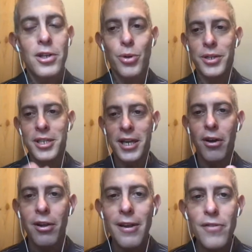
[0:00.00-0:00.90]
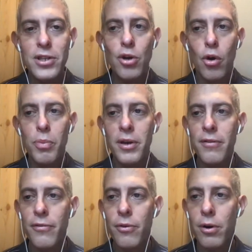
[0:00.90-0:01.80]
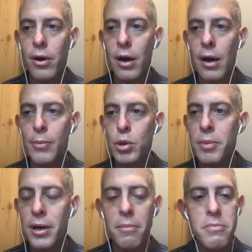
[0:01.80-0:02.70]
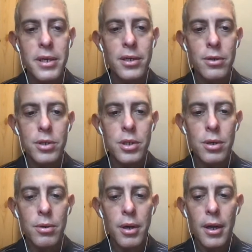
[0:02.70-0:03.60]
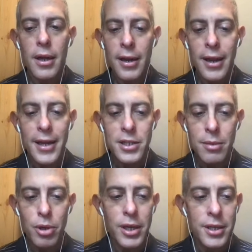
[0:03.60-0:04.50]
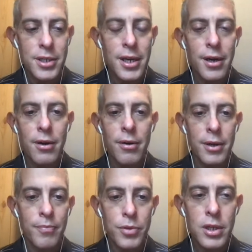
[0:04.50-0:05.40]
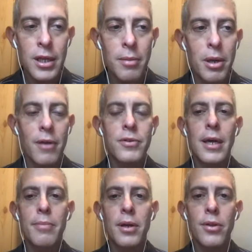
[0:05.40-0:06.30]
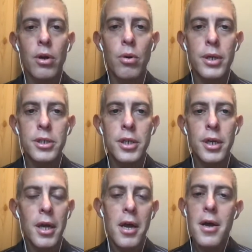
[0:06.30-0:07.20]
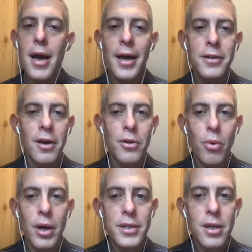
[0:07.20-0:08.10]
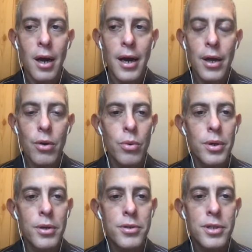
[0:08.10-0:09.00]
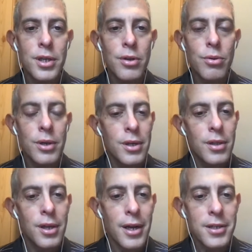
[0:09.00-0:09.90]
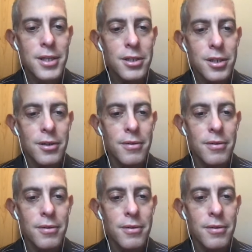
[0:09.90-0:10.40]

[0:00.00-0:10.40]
So as I say, I'll leave this open for up to about a minute or so, in case somebody is here and in the middle of typing in their question. And otherwise, I will see you in the next session.